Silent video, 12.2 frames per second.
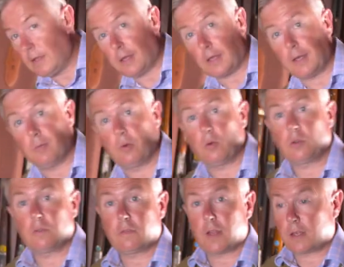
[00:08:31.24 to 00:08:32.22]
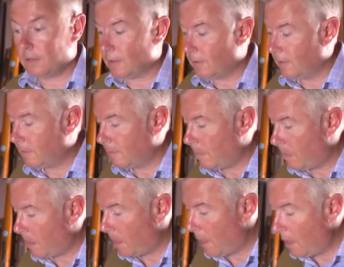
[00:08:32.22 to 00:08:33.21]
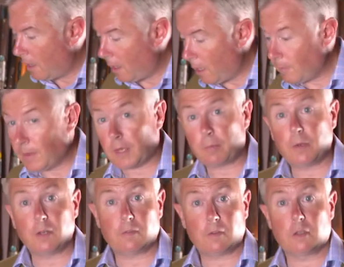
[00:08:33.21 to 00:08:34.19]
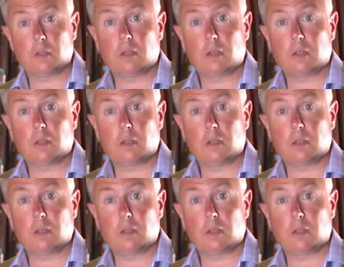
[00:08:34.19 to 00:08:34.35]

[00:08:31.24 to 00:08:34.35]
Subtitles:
is an important factor. I hope that's been of